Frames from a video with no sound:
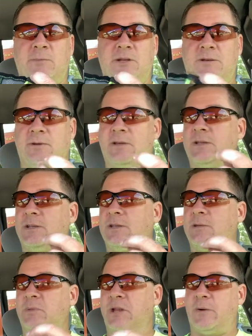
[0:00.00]
But,
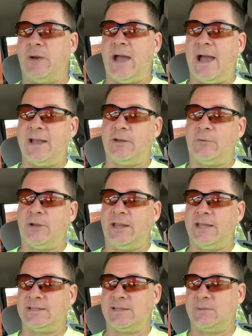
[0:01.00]
but anyway, I had to
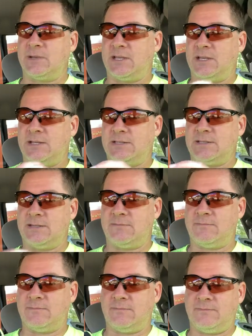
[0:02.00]
relace it because,
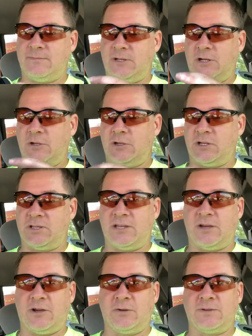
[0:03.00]
you know, you could
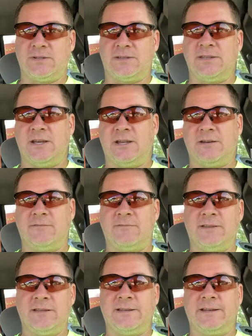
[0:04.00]
tell it was done
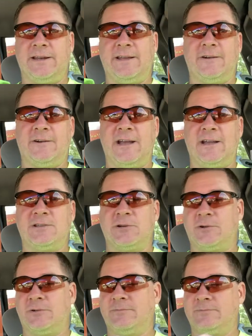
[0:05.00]
in
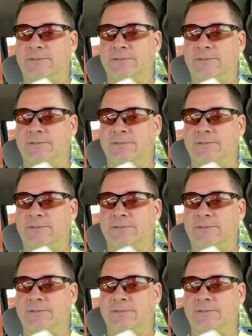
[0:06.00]
international.